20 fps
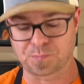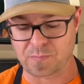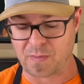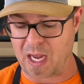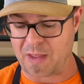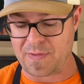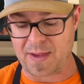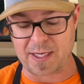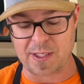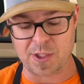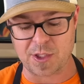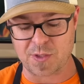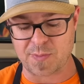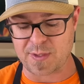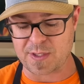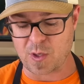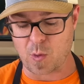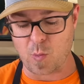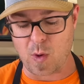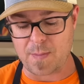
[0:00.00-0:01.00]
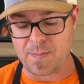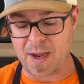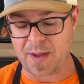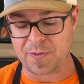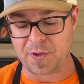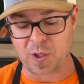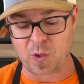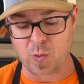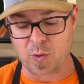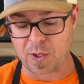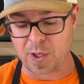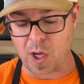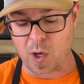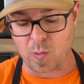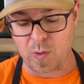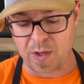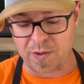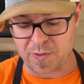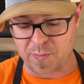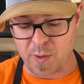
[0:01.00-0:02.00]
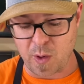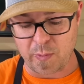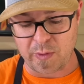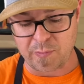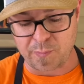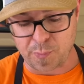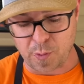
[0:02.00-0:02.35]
I think it just depends on what method you want to go with. But we've mm-hmm.